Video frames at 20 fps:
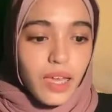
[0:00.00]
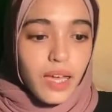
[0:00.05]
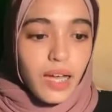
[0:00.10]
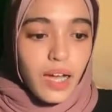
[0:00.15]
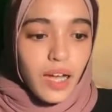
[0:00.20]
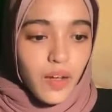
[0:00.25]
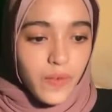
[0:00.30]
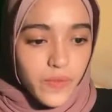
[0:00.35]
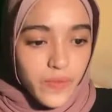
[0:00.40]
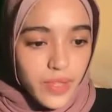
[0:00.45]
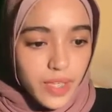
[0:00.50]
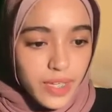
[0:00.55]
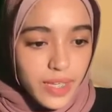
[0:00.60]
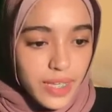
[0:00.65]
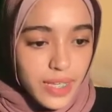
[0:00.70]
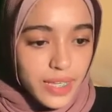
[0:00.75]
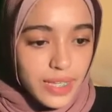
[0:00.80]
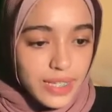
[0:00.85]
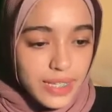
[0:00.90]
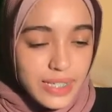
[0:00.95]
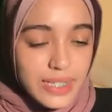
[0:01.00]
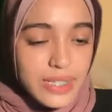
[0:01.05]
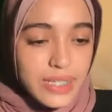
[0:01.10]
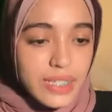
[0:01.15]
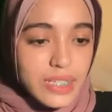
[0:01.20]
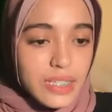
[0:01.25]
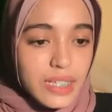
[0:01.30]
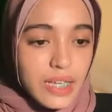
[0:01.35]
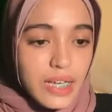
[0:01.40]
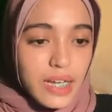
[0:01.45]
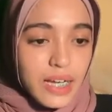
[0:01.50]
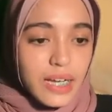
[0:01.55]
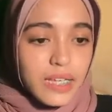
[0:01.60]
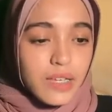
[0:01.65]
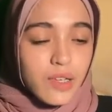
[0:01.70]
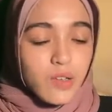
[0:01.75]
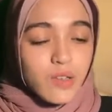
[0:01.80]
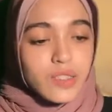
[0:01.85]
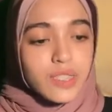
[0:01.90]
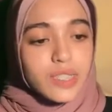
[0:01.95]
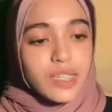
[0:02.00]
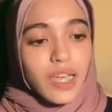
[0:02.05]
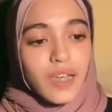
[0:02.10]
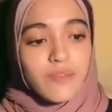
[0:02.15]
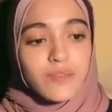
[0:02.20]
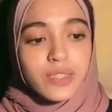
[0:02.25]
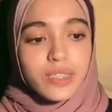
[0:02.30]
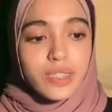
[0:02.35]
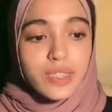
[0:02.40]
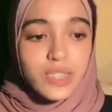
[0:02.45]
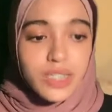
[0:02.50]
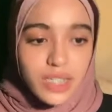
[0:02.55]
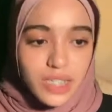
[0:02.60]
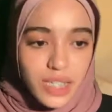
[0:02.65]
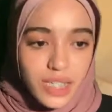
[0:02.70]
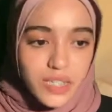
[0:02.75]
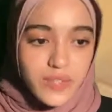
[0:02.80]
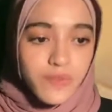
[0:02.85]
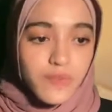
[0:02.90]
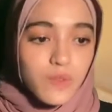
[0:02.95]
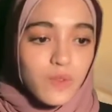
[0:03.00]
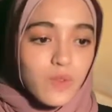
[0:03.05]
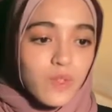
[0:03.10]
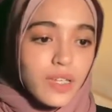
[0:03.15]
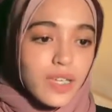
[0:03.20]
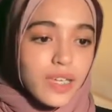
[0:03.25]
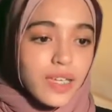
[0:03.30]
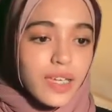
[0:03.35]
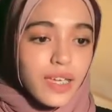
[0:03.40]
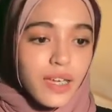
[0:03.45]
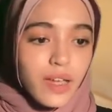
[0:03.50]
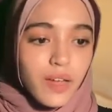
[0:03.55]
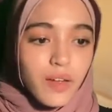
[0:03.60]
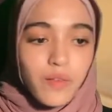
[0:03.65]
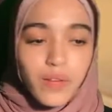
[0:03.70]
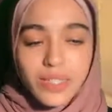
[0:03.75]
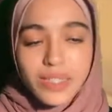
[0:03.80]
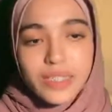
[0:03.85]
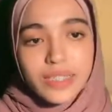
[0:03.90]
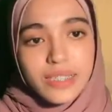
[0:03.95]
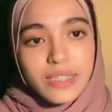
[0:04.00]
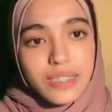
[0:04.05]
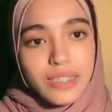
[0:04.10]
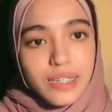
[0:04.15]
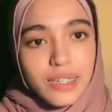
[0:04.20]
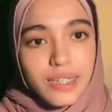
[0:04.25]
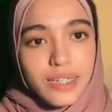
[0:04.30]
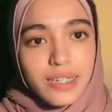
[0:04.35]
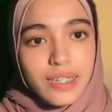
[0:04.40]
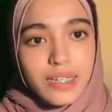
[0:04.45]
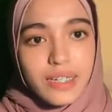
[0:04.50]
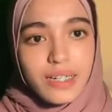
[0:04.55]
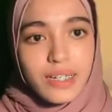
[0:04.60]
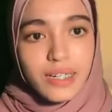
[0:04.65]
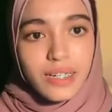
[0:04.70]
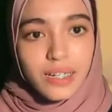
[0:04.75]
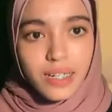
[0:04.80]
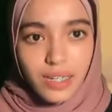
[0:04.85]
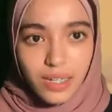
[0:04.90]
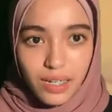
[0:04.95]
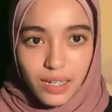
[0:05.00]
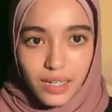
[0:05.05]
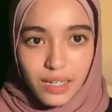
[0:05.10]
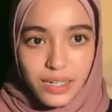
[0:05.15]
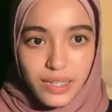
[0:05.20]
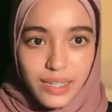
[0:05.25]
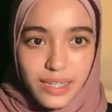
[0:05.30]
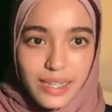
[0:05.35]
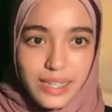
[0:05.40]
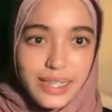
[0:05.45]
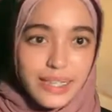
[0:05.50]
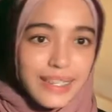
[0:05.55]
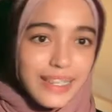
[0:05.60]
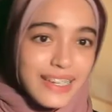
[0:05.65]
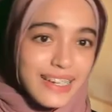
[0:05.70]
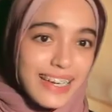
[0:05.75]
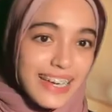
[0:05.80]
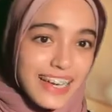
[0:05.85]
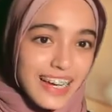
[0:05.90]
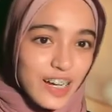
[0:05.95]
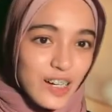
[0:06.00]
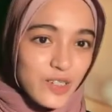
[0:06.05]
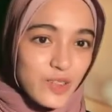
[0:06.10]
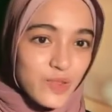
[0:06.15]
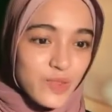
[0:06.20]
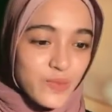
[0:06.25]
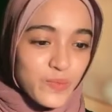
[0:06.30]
After that, the user has successfully registered the account.